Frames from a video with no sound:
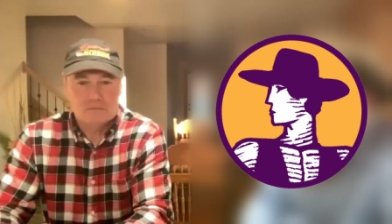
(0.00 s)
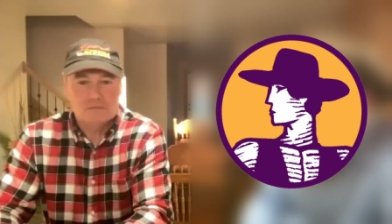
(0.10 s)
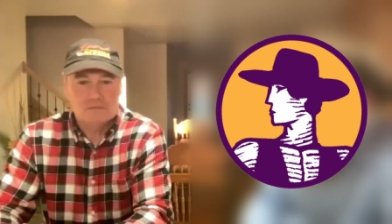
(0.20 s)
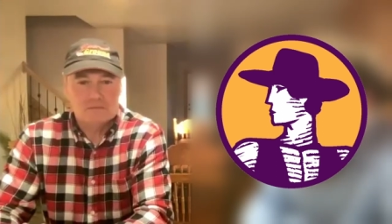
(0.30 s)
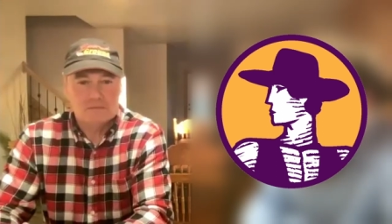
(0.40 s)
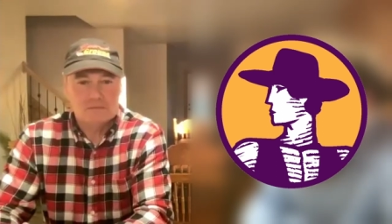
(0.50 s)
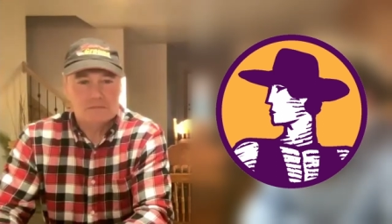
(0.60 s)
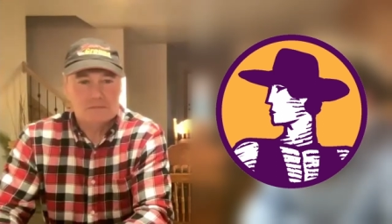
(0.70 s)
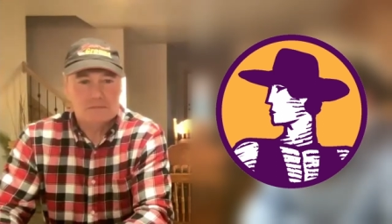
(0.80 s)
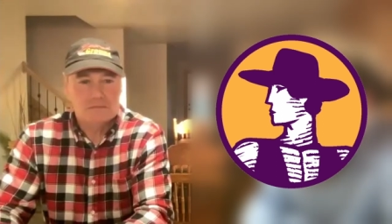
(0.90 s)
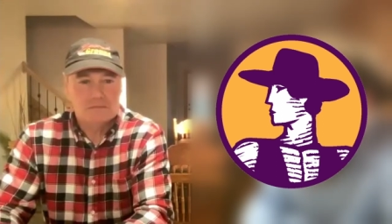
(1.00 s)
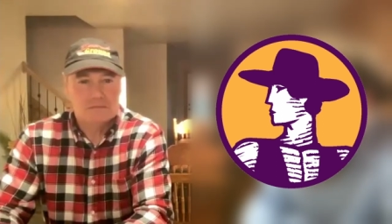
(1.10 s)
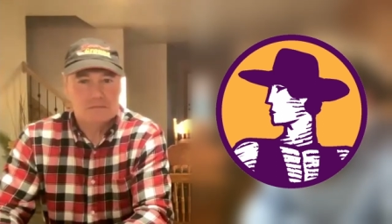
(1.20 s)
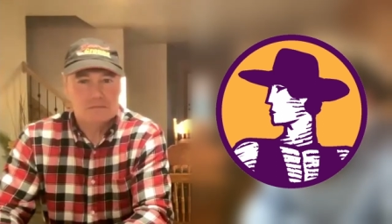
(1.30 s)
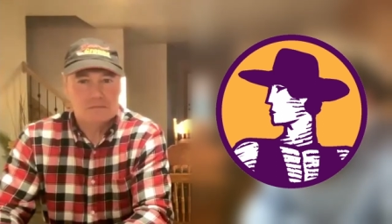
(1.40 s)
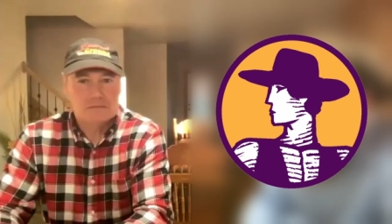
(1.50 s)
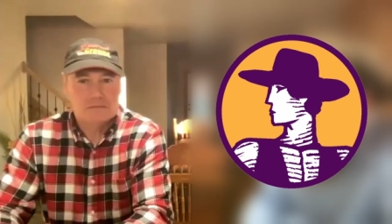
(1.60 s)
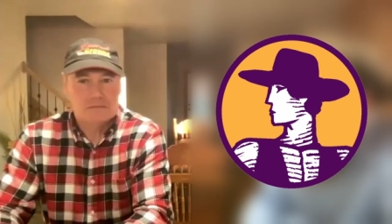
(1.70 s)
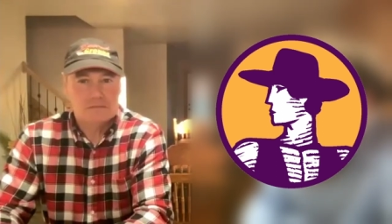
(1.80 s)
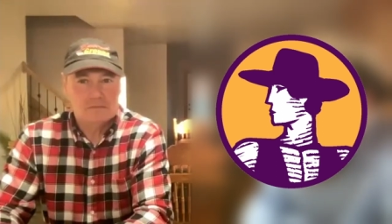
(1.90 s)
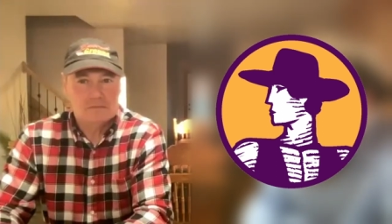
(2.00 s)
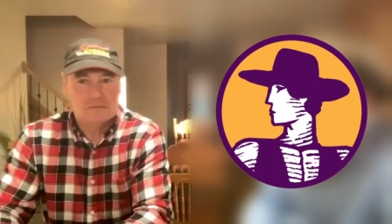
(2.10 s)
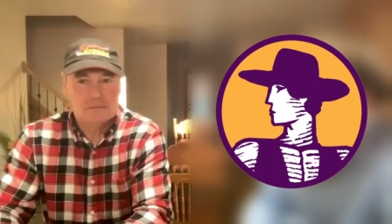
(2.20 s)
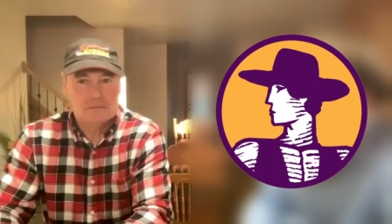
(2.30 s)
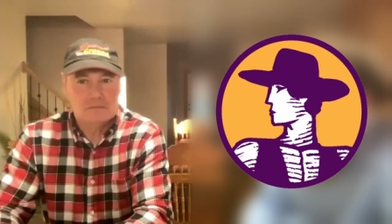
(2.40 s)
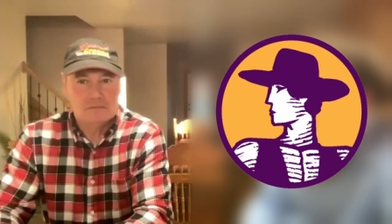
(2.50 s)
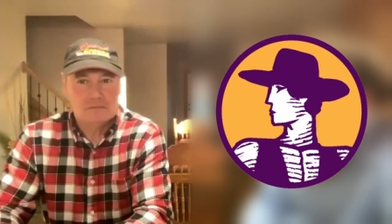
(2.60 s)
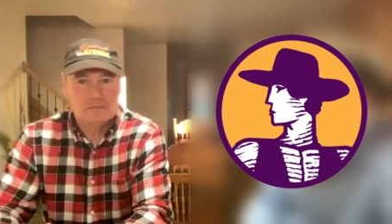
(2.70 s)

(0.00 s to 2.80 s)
I also believe that in many